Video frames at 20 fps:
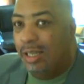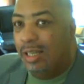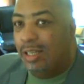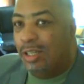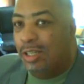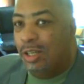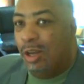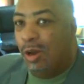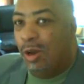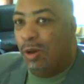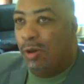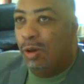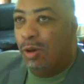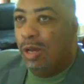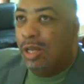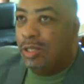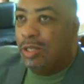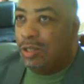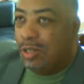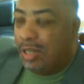you know,
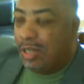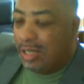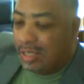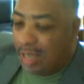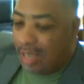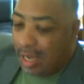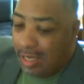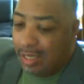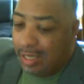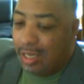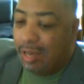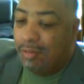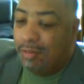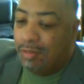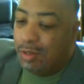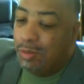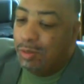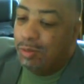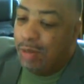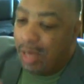so that they can give
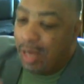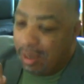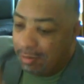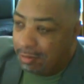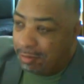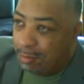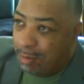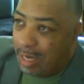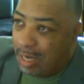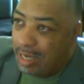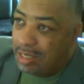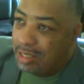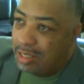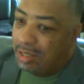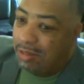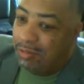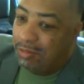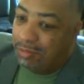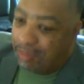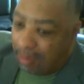you
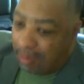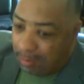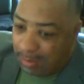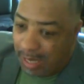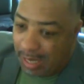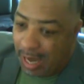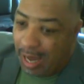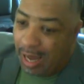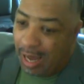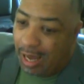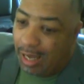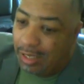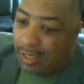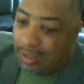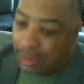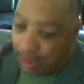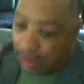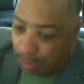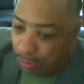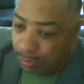information from
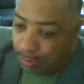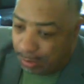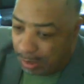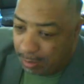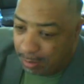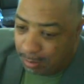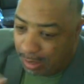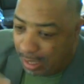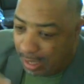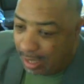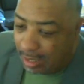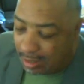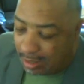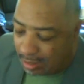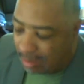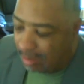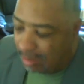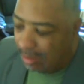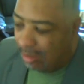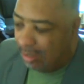God to be
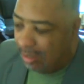blessed,